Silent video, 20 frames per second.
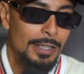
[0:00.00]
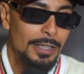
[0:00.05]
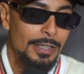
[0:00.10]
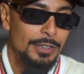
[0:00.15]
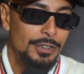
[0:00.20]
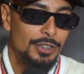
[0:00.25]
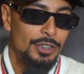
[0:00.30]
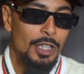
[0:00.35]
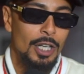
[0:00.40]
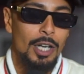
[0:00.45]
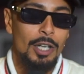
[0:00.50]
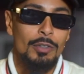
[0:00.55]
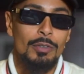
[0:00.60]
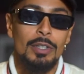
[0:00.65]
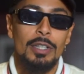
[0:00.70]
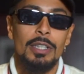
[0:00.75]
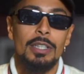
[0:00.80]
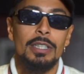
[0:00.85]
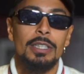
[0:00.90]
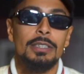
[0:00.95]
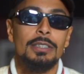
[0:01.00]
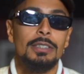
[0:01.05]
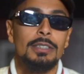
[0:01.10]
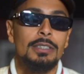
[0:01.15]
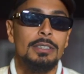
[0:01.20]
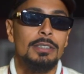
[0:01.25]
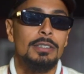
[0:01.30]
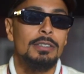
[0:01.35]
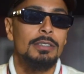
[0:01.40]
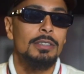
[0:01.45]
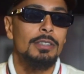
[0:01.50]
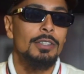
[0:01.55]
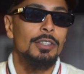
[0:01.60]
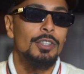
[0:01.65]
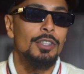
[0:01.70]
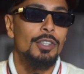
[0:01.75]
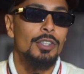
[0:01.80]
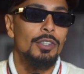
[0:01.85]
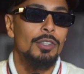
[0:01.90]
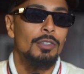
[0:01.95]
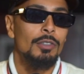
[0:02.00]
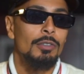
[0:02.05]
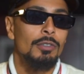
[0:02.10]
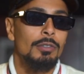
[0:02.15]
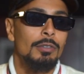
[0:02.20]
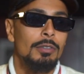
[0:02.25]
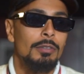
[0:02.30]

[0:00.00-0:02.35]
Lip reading: a genre that's, you know,